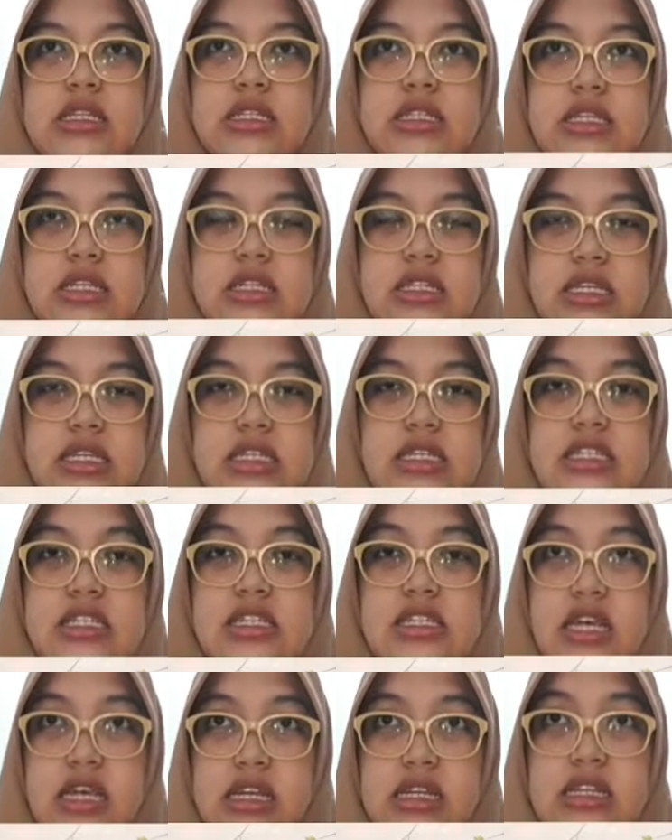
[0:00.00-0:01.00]
third is
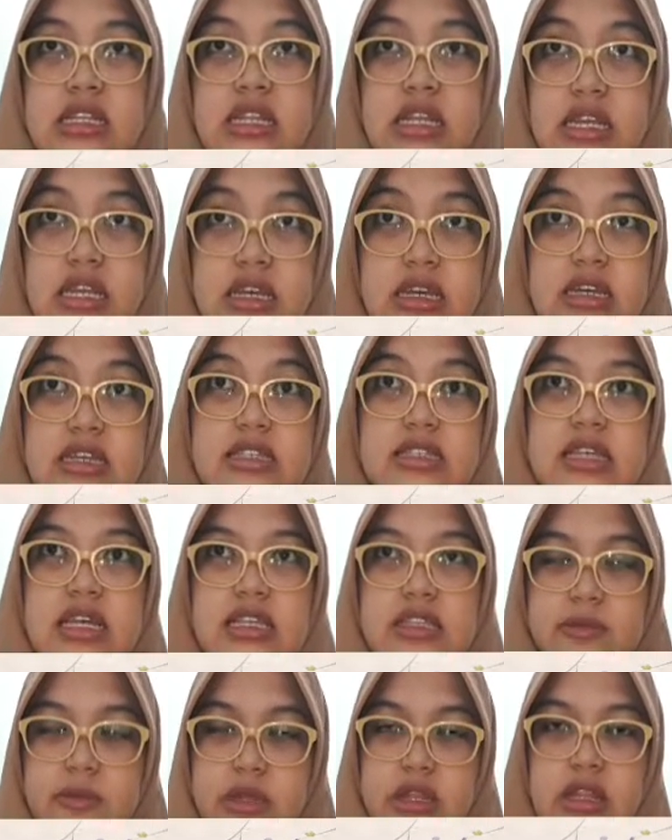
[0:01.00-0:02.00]
technique
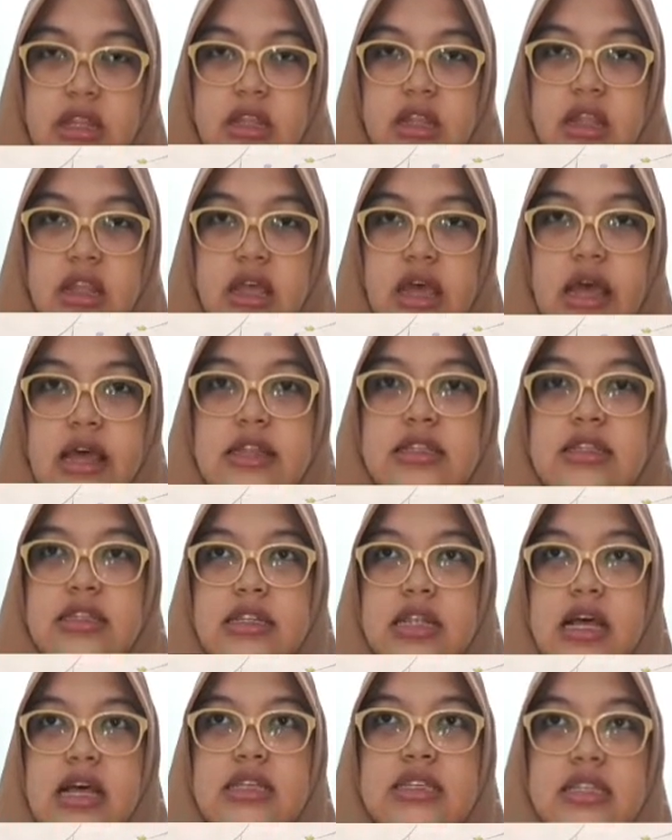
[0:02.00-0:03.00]
assessment, and the
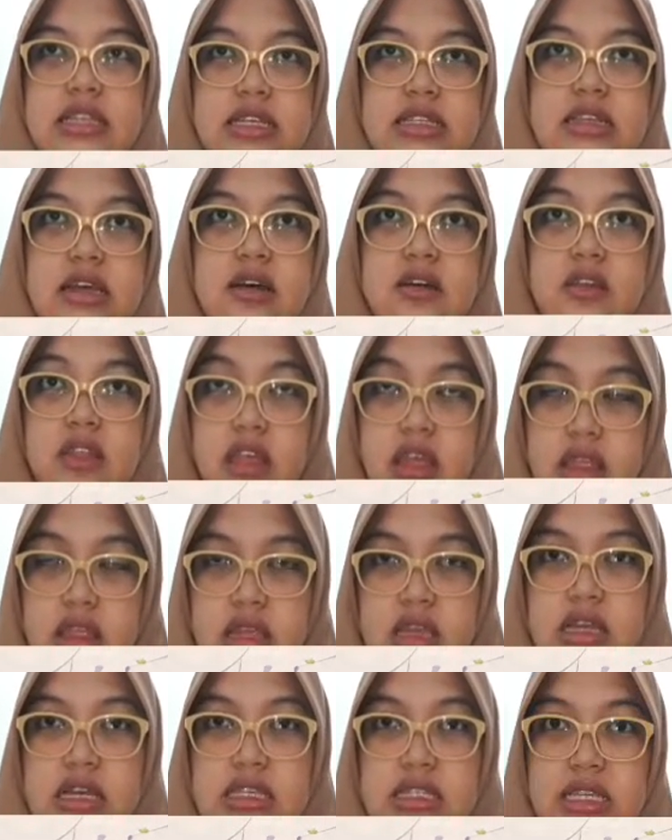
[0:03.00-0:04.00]
last is
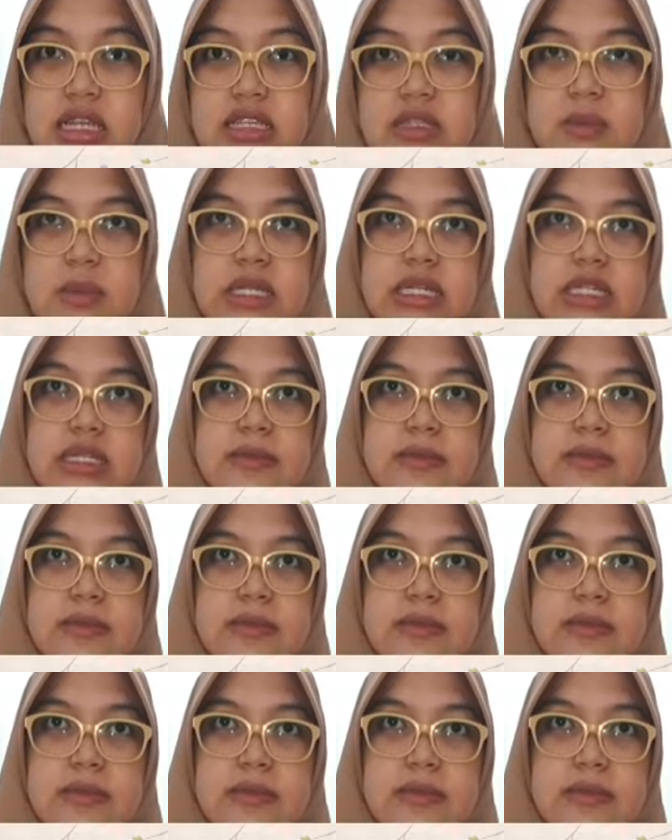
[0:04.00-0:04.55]
authentic assessment.